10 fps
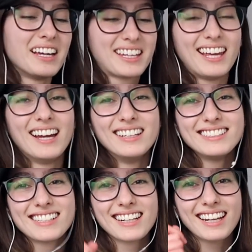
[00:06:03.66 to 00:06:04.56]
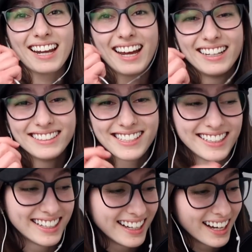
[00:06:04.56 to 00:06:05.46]
can't oh,
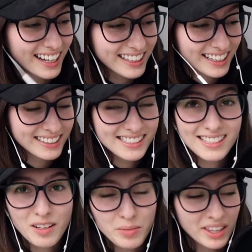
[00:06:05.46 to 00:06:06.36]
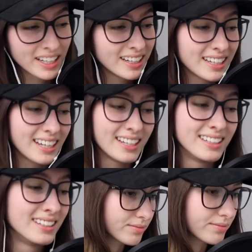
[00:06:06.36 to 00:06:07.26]
stop Jesus. Thinking.